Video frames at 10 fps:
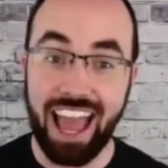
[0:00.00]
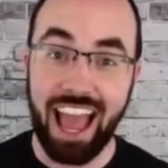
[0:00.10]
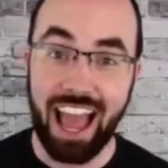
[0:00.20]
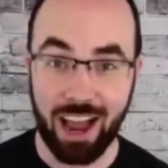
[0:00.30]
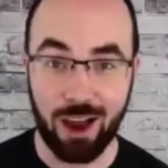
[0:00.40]

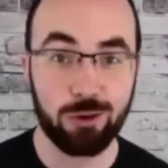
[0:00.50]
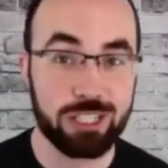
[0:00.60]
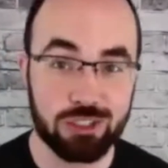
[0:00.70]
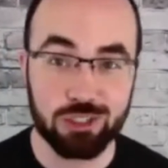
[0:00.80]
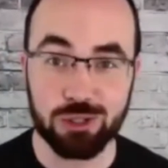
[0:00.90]
how
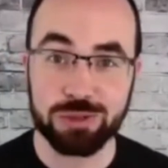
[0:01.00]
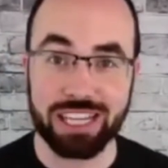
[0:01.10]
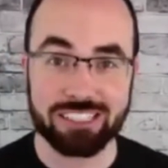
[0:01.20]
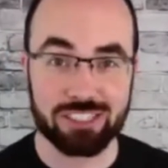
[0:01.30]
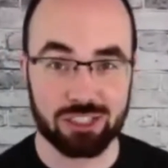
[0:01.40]
did you
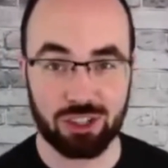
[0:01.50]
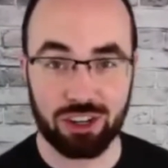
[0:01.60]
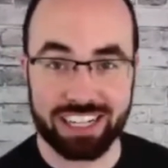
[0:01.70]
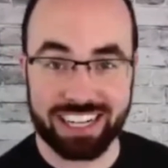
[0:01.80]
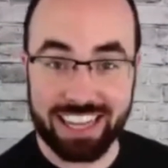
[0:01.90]
get
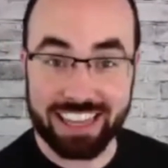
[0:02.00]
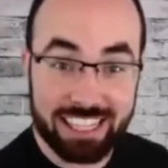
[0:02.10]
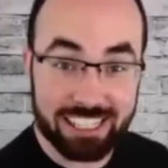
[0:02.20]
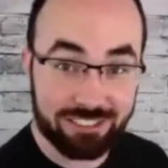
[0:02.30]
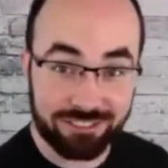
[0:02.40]
started in
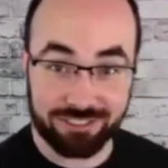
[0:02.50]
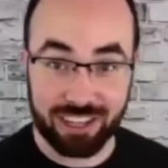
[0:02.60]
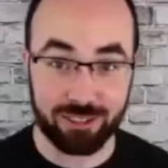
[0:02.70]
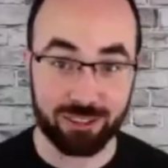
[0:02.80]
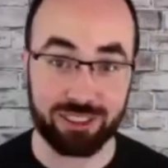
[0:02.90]
this
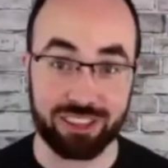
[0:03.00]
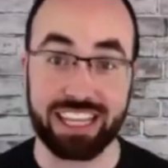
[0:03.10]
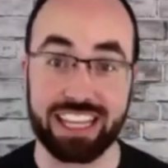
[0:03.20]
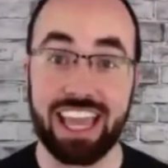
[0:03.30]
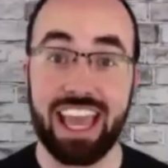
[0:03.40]
funnel thing